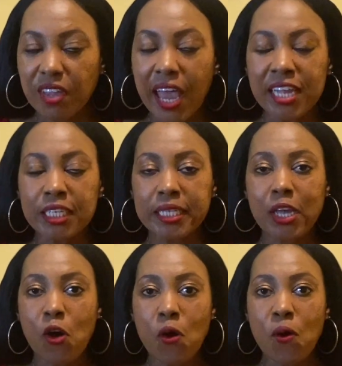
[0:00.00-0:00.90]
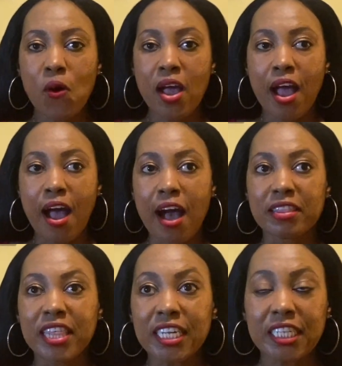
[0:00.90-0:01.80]
And so
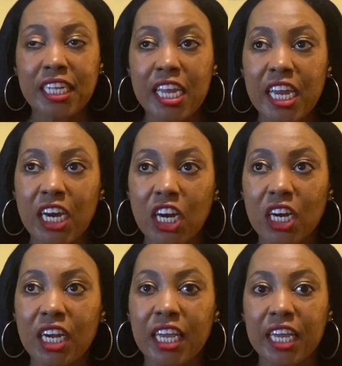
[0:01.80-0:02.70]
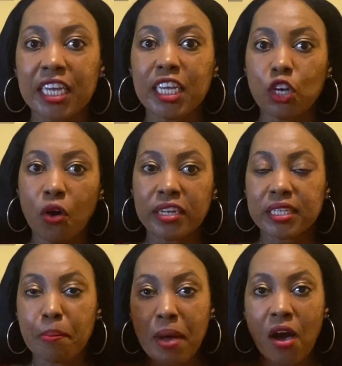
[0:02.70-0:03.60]
this year, you know, it's
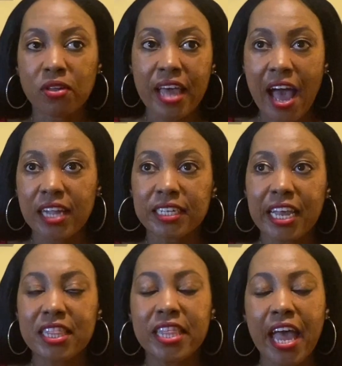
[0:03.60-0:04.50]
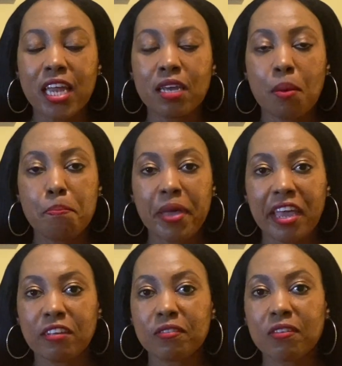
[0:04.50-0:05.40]
about that. And then
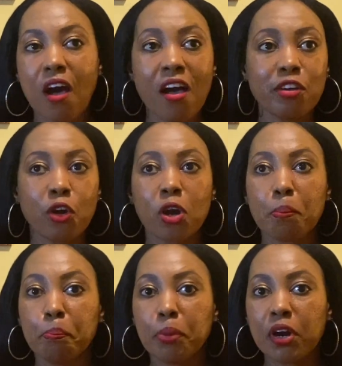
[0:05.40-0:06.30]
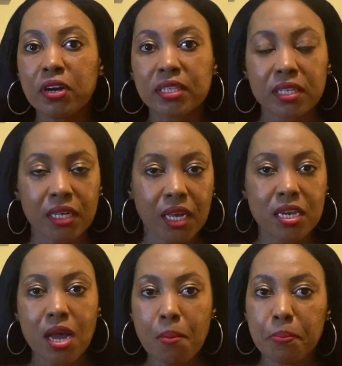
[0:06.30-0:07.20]
based on our birth
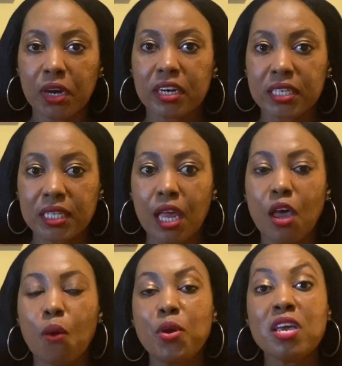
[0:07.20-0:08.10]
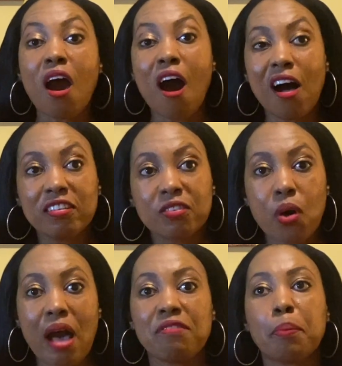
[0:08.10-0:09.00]
numbers, we also
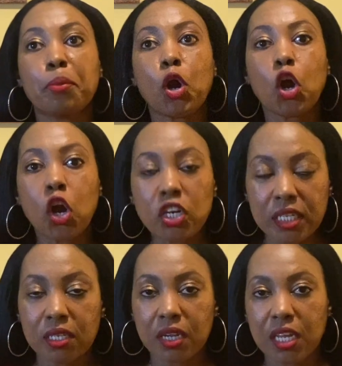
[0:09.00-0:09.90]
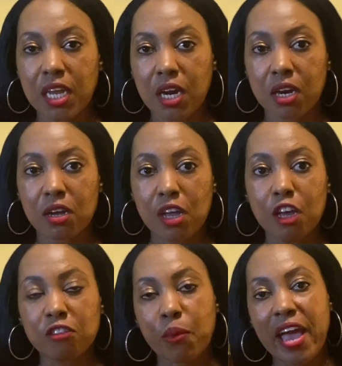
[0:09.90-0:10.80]
have a personal year.
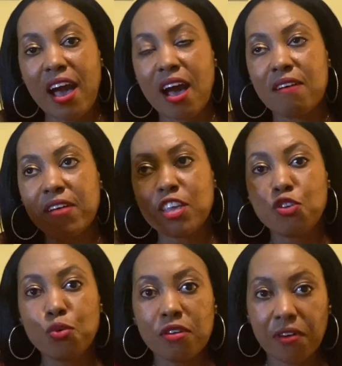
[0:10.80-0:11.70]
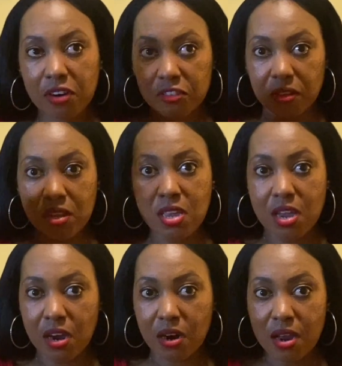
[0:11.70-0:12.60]
So we have a universal
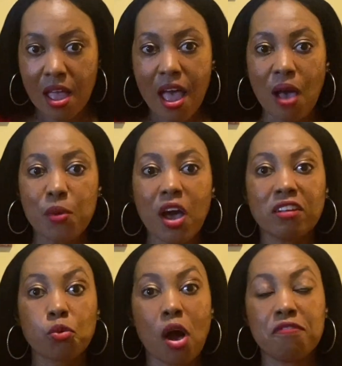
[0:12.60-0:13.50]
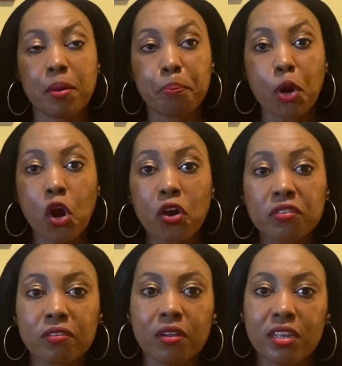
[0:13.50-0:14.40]
year and we also have a
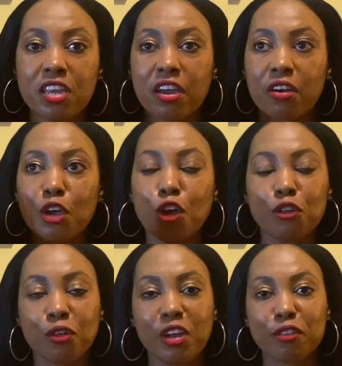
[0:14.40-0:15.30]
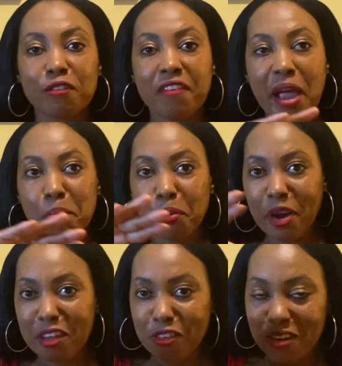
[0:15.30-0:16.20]
personal year. So there's the
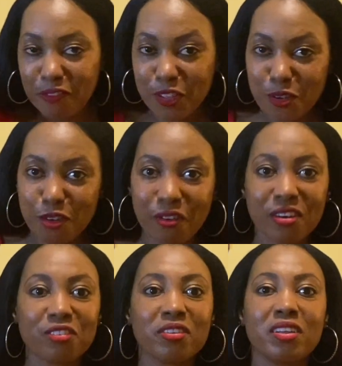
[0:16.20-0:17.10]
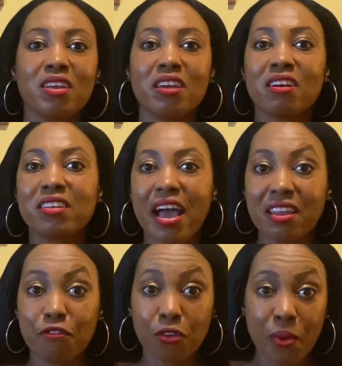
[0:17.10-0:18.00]
vibration of the universal year that
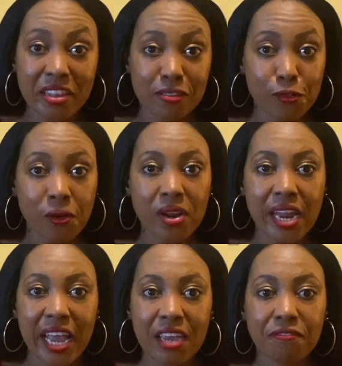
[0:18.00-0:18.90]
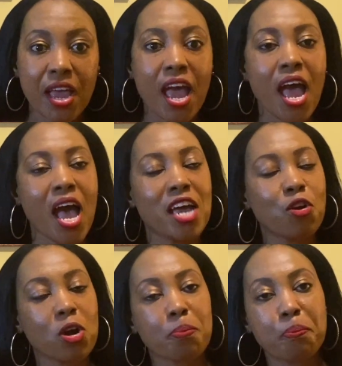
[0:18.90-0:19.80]
influences our life and
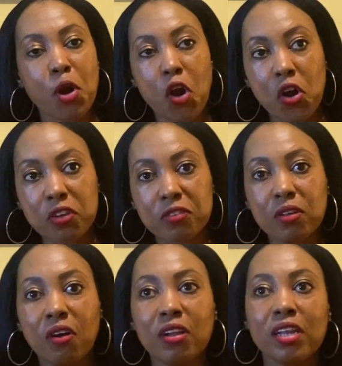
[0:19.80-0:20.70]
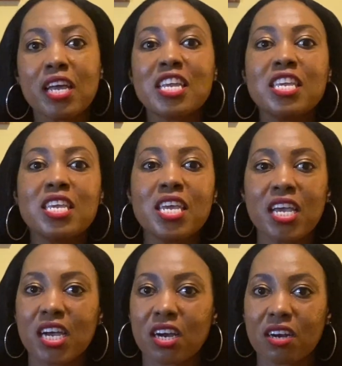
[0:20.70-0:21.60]
our personal
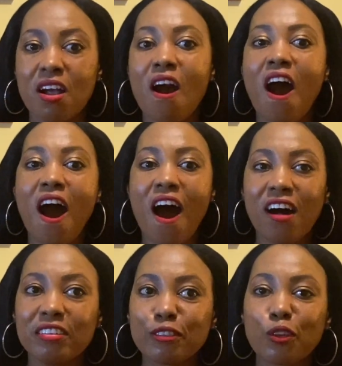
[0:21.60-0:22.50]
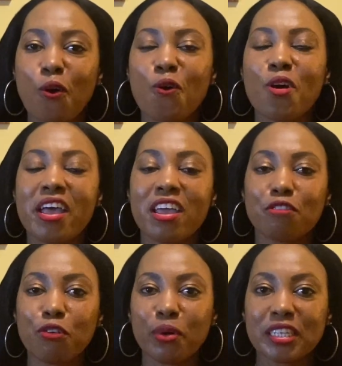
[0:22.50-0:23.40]
year also
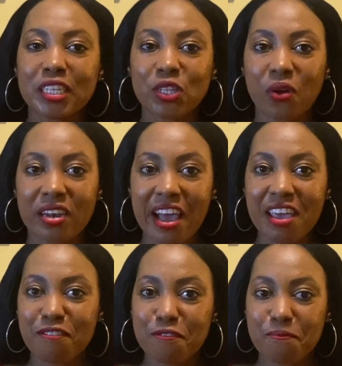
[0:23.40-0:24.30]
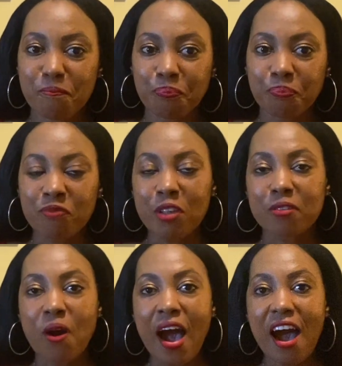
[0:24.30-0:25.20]
influences our life.
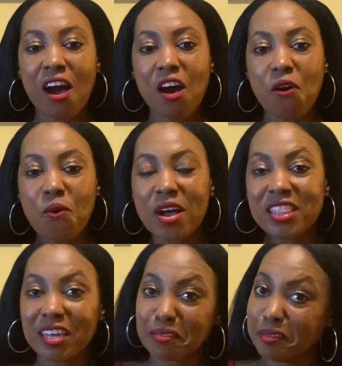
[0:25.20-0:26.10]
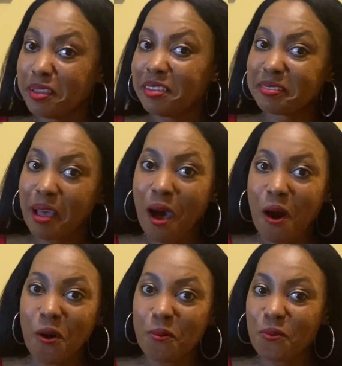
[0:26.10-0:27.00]
So how does this
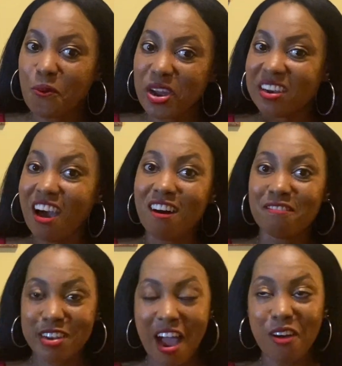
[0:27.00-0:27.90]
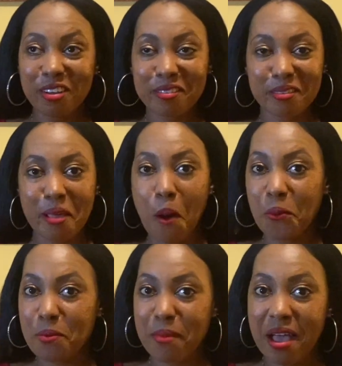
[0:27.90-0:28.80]
help with love and how does this help
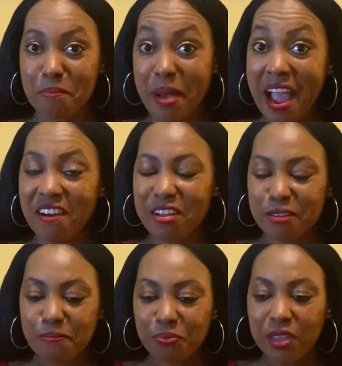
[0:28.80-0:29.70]
with my marriage?